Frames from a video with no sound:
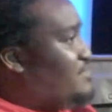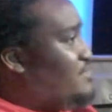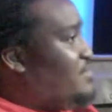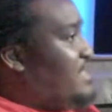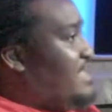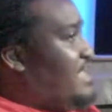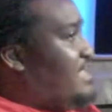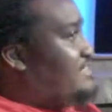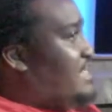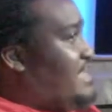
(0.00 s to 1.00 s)
So
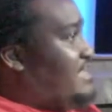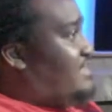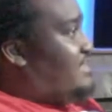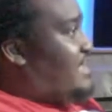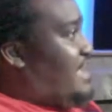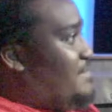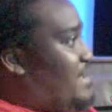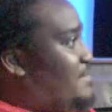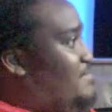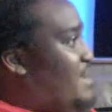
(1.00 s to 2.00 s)
it's like
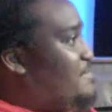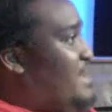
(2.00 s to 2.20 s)
I'm